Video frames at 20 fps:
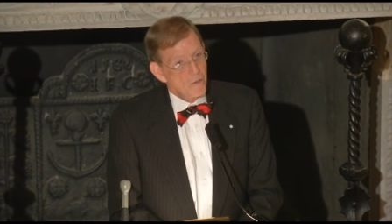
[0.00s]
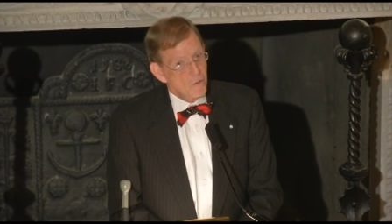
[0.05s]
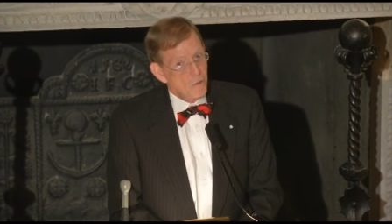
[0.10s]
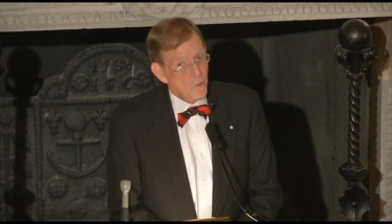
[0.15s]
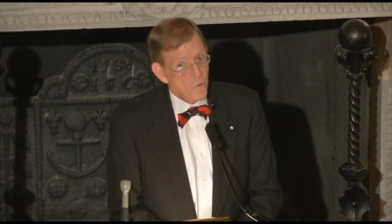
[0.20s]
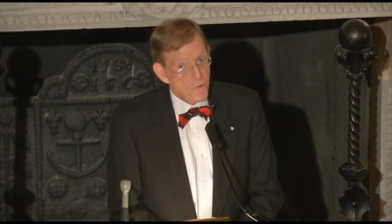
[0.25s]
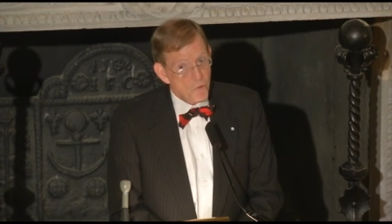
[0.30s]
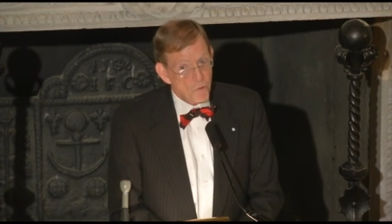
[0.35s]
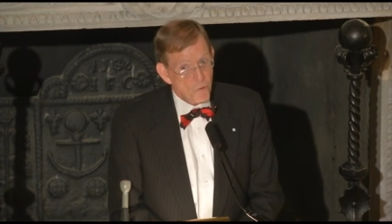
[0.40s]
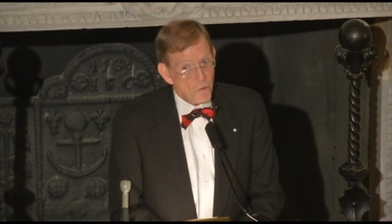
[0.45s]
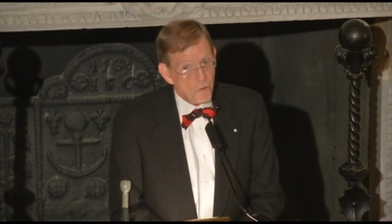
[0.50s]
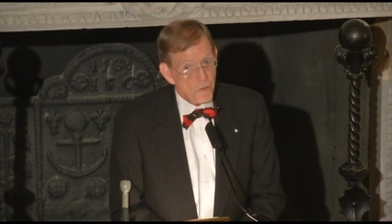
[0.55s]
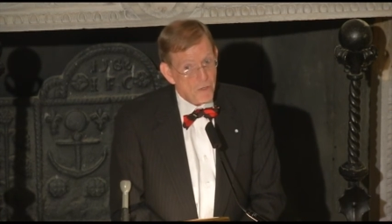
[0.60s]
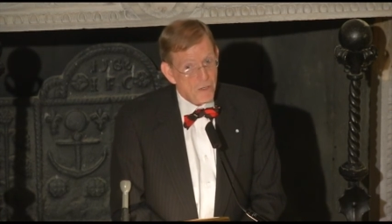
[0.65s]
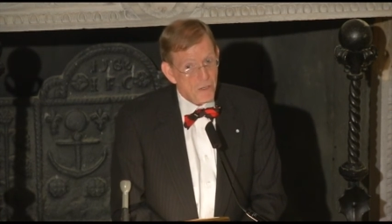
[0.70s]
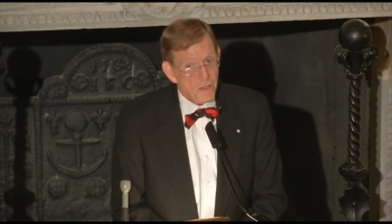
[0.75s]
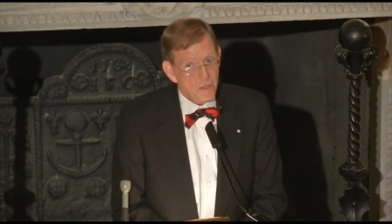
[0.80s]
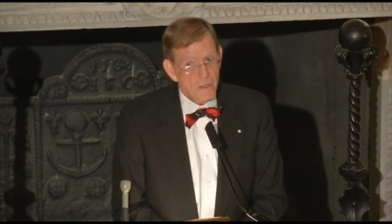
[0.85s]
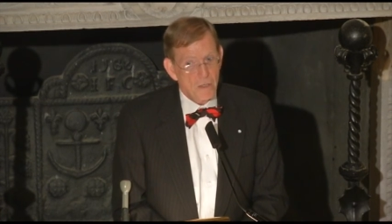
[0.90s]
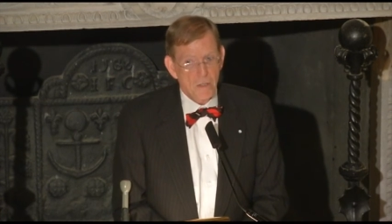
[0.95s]
Don't you
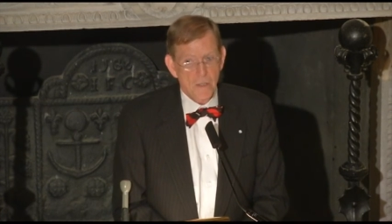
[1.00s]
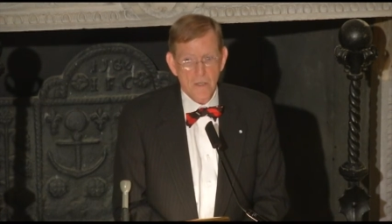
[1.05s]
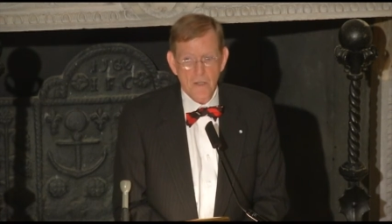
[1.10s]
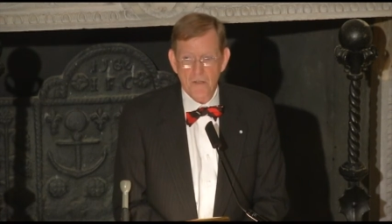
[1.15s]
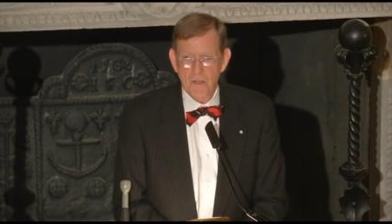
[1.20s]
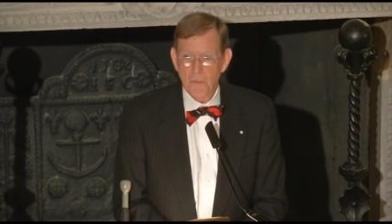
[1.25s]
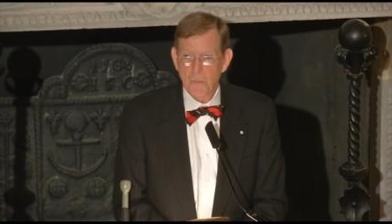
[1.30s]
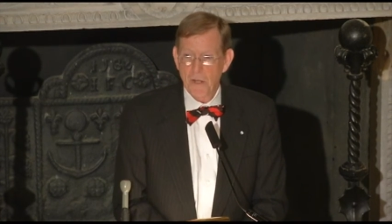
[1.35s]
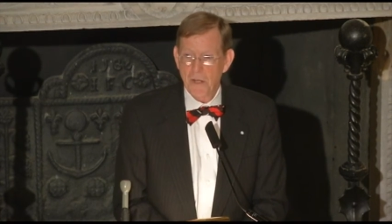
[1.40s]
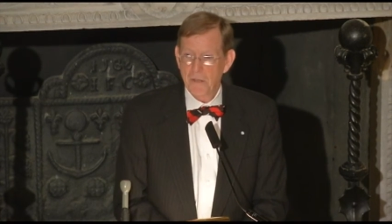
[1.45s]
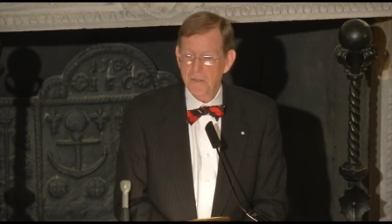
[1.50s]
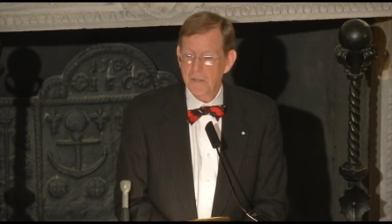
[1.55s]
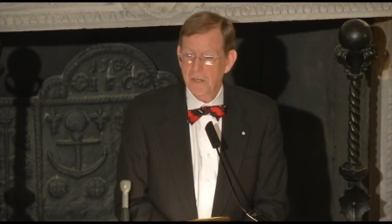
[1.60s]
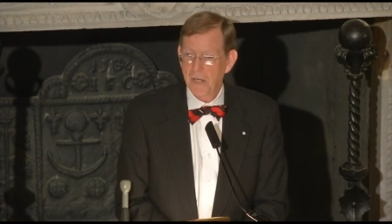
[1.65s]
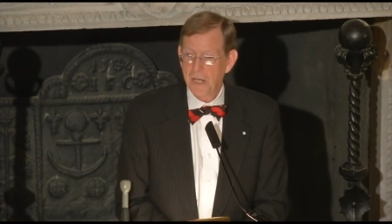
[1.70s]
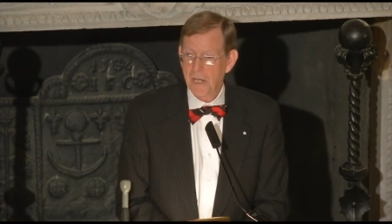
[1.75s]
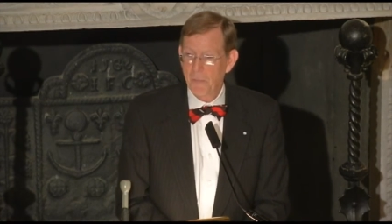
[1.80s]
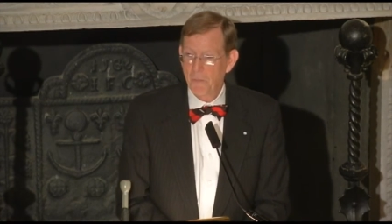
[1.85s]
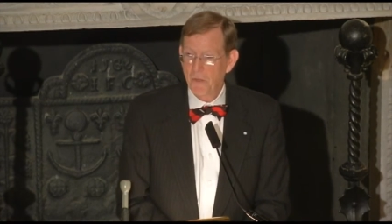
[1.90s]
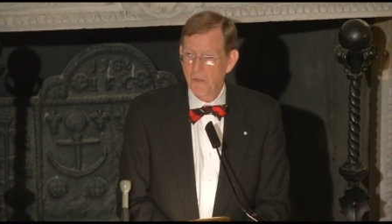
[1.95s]
think it's about
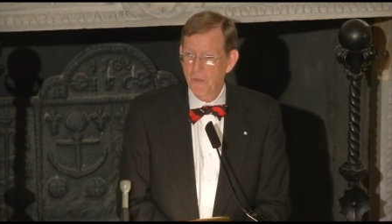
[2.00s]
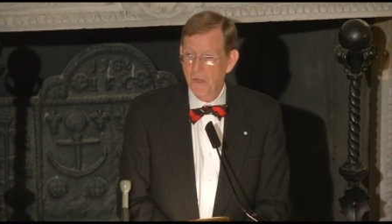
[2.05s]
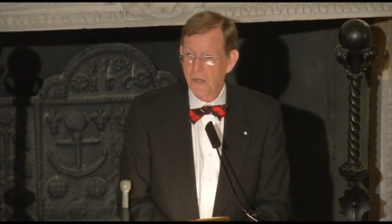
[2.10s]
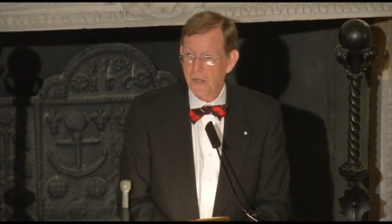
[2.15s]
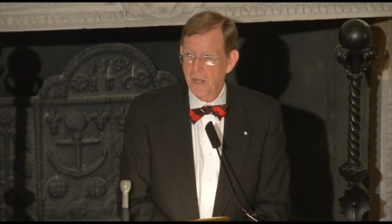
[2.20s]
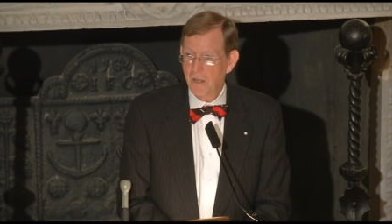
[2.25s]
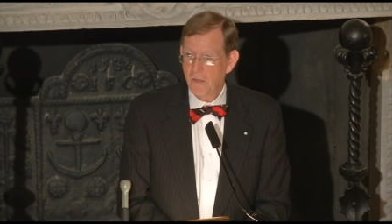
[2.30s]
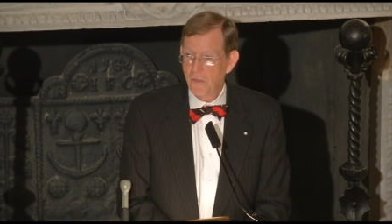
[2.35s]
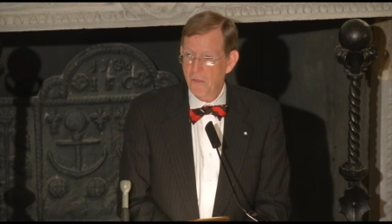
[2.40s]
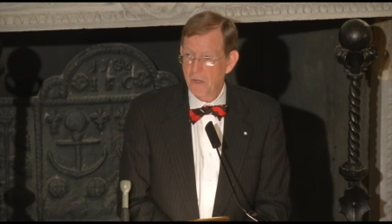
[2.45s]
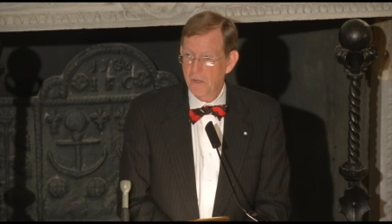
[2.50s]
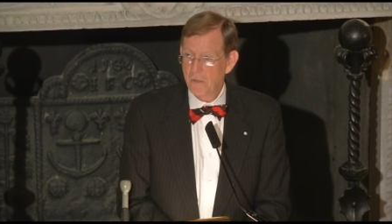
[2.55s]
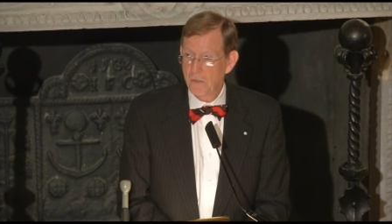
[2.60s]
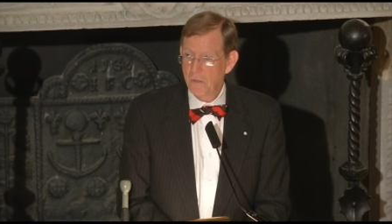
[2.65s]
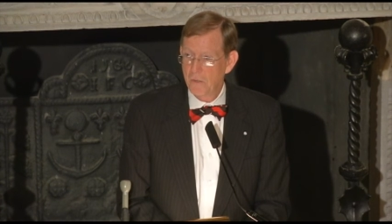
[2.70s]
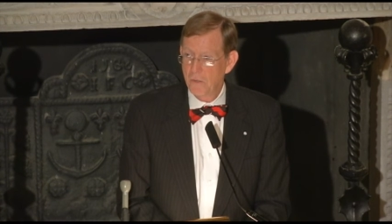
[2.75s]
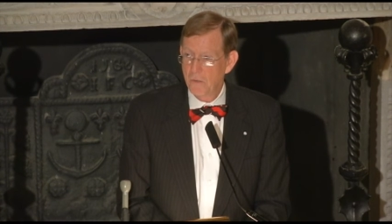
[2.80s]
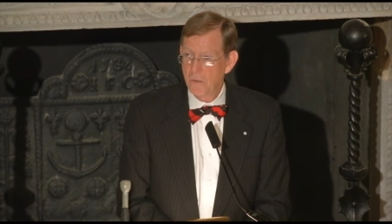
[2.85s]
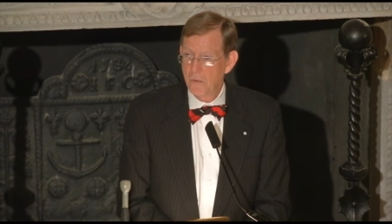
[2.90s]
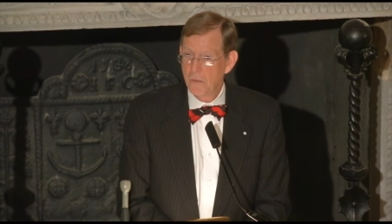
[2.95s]
time that they got their
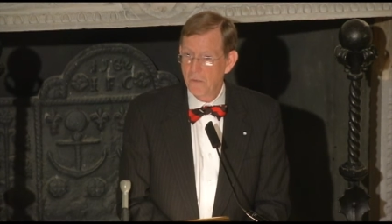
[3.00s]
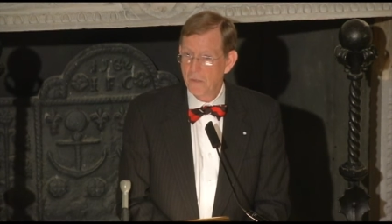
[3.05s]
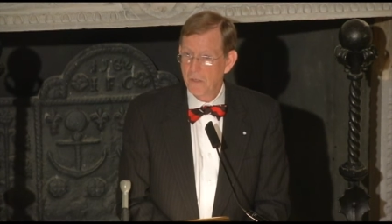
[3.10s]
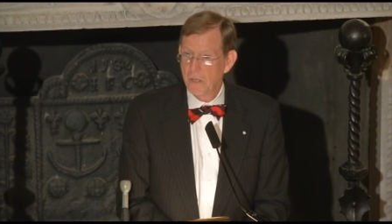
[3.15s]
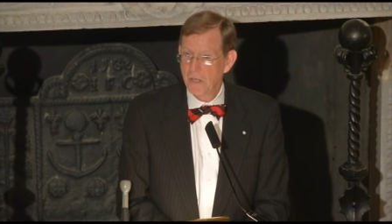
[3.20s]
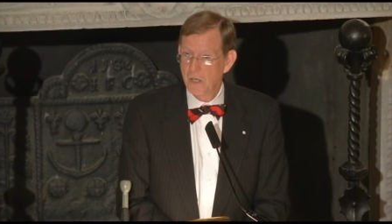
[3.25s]
due?